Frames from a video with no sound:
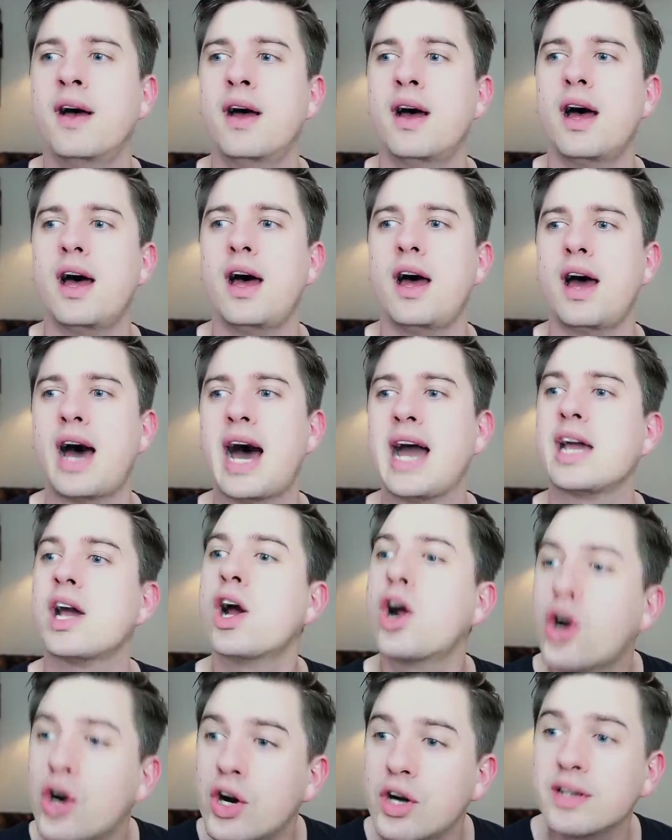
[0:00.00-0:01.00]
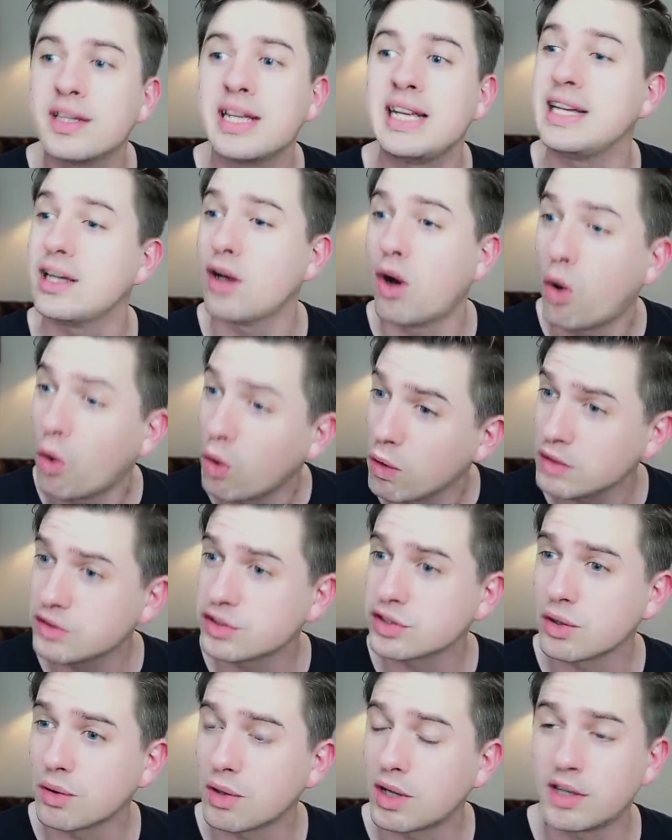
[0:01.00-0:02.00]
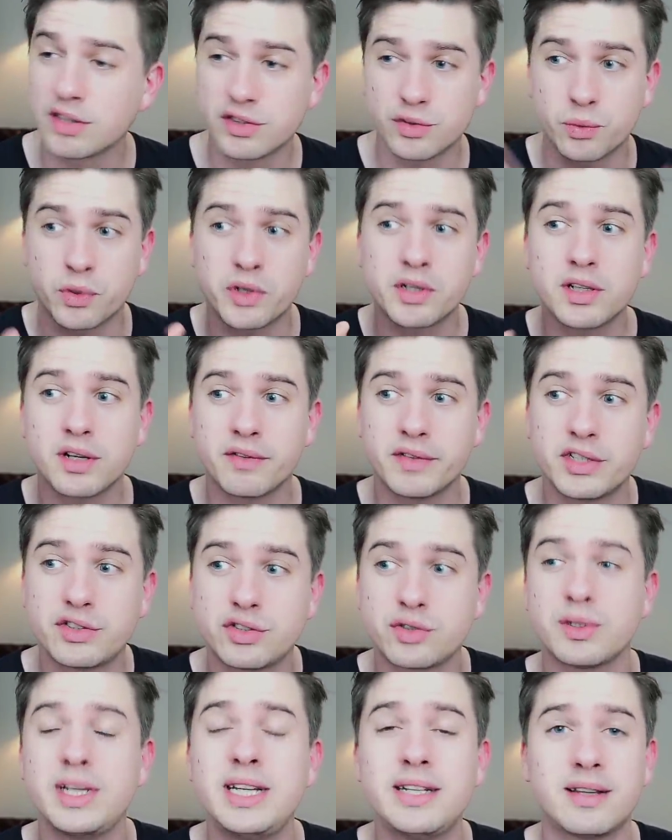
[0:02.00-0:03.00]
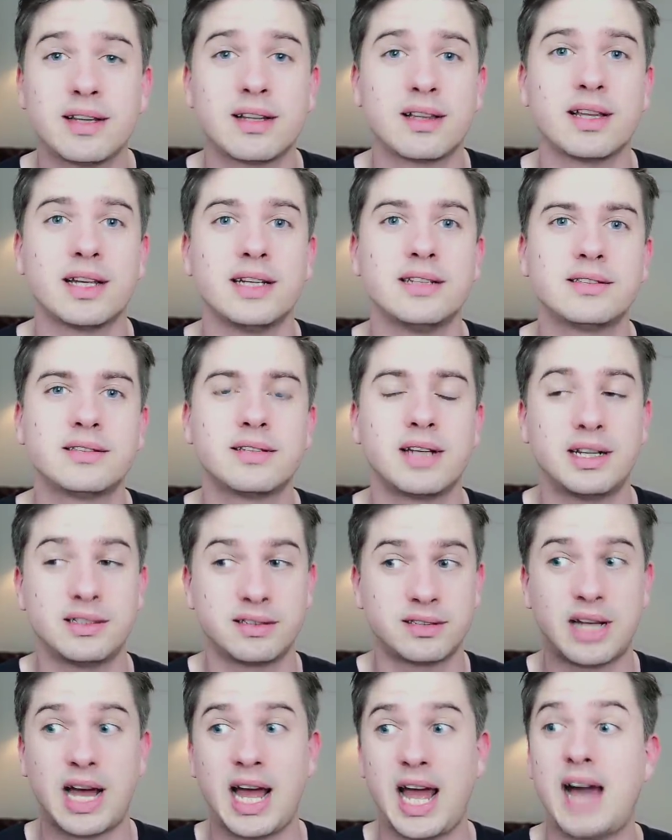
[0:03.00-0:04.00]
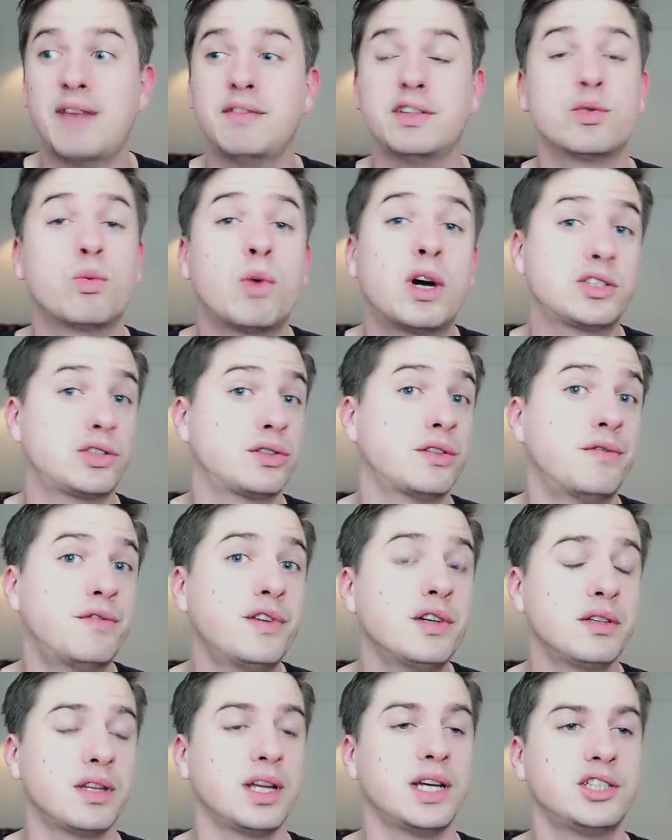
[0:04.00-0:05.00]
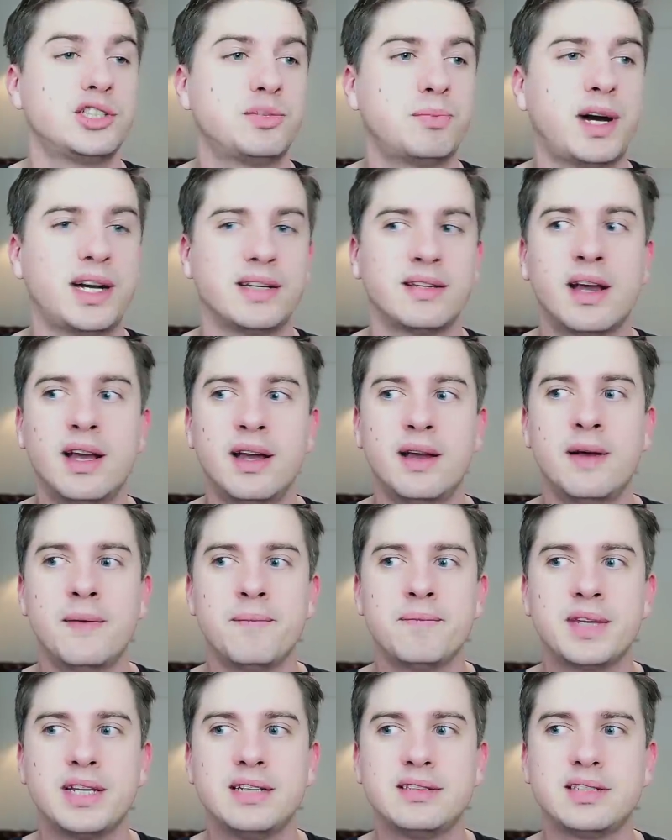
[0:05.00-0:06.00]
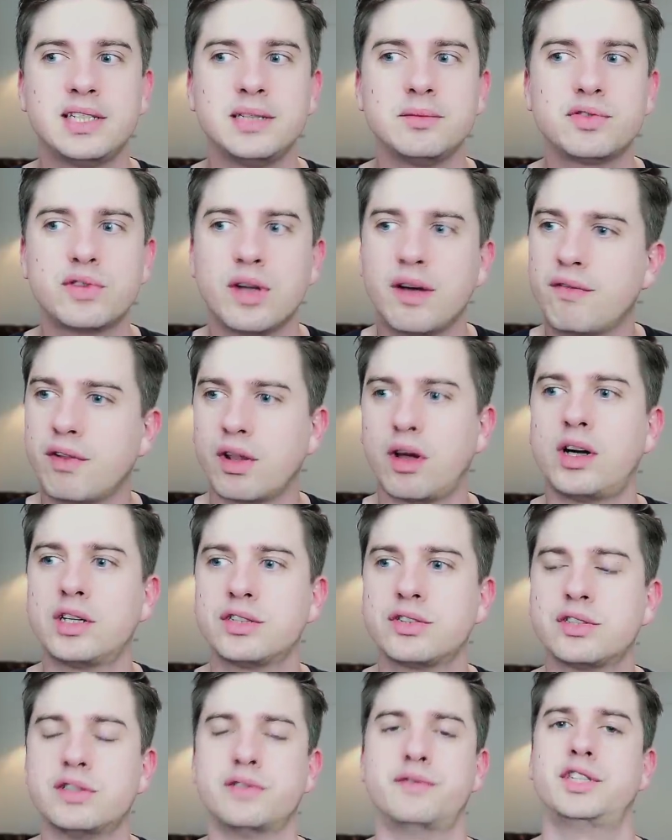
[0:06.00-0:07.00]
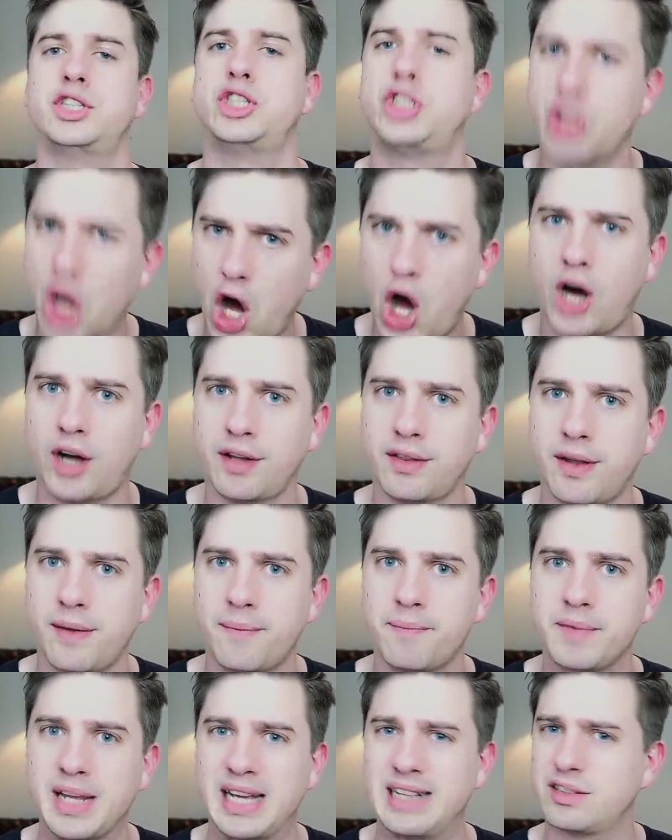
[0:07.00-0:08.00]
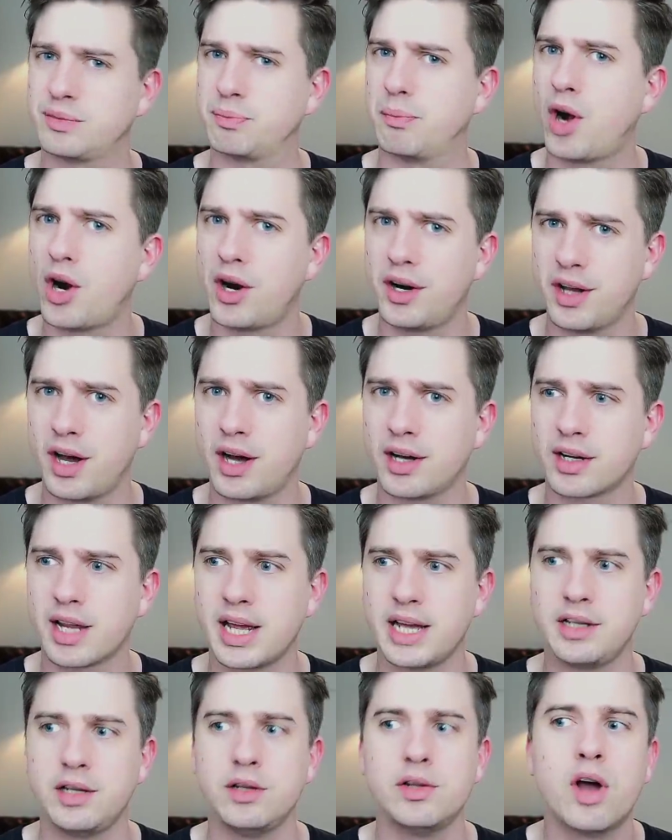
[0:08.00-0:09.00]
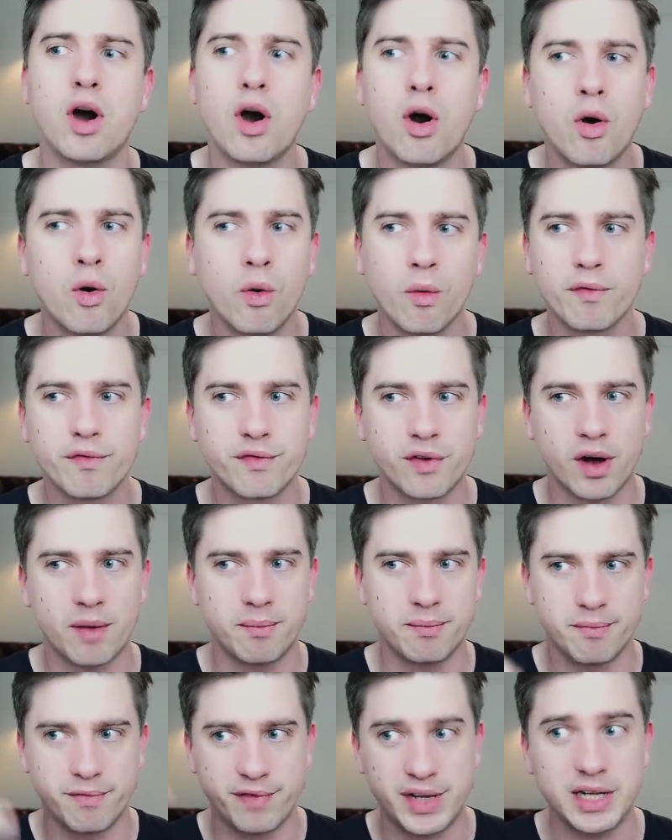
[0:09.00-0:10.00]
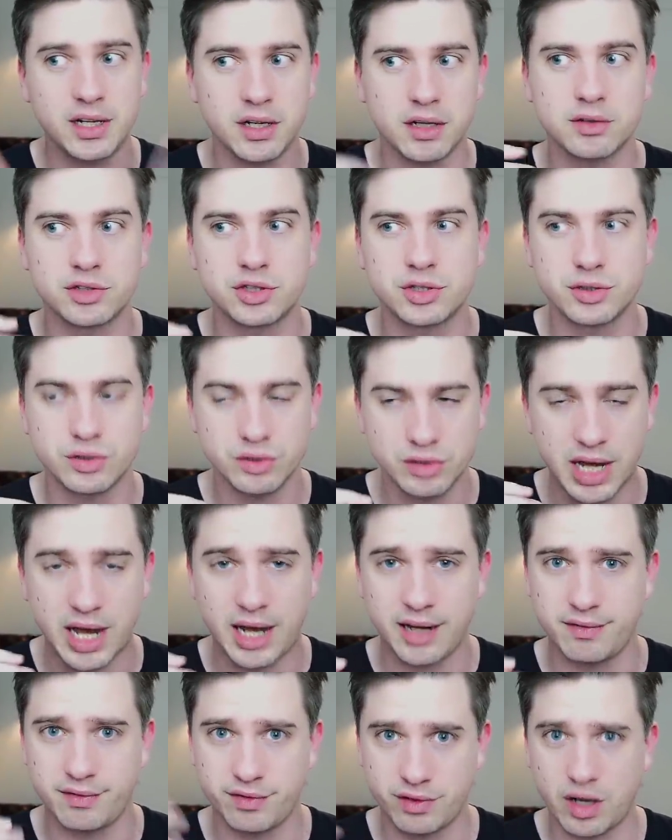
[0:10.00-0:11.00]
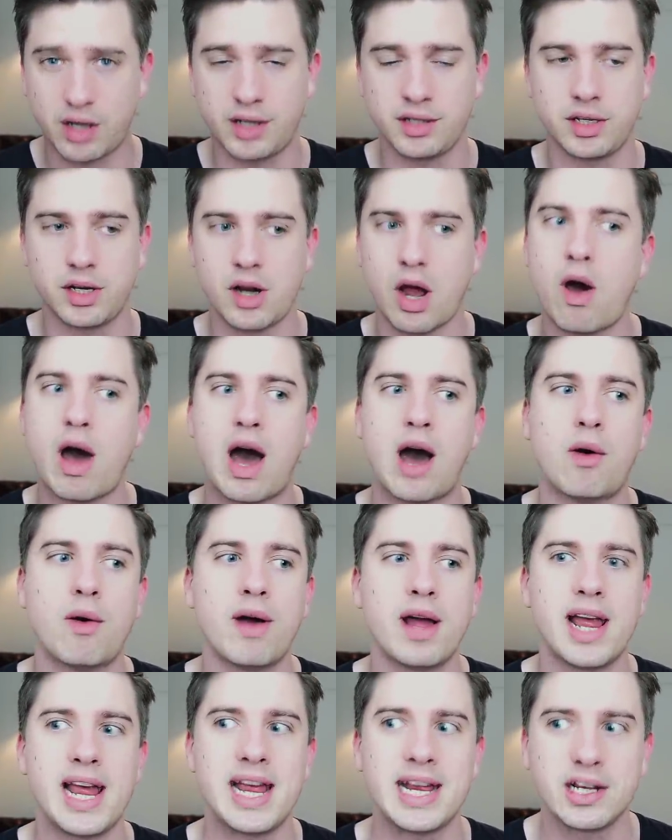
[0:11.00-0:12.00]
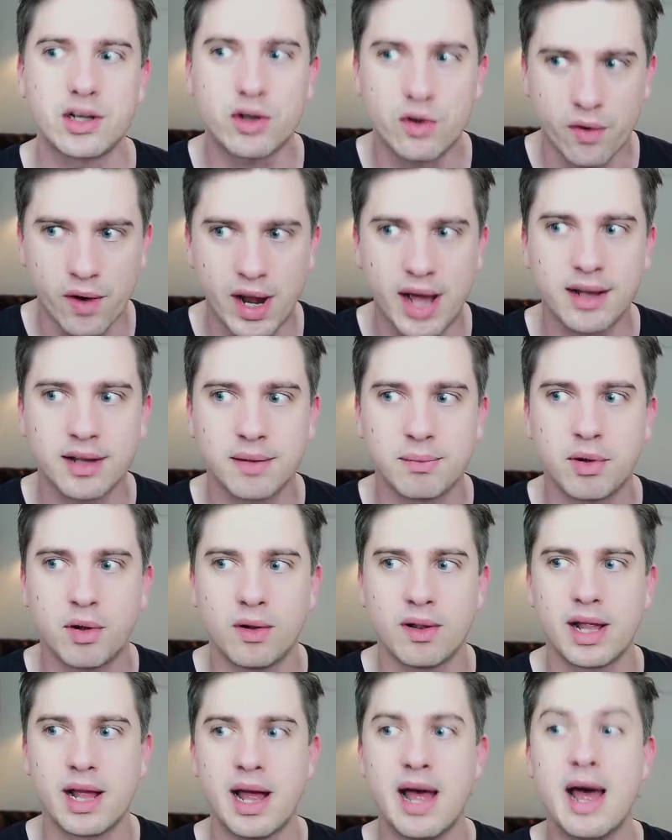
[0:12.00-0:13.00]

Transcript: I heard he also lost, word on the street at least, as I haven't watched the footage, but he seems to have lost to the John, his Marduk. And you know from videos I've done, you know, how incredible,